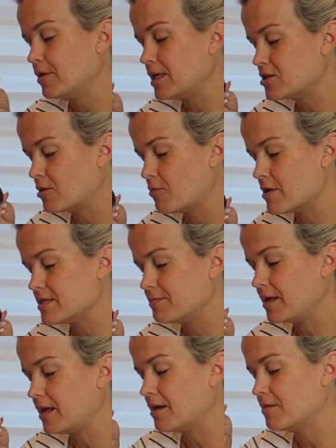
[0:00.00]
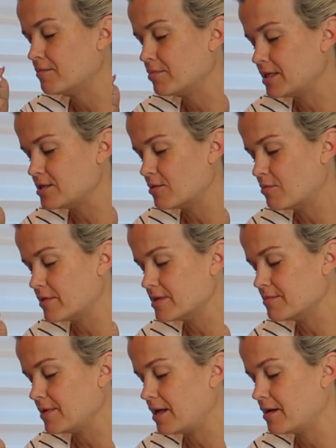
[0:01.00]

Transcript: Please don't poison me. Please don't poison me.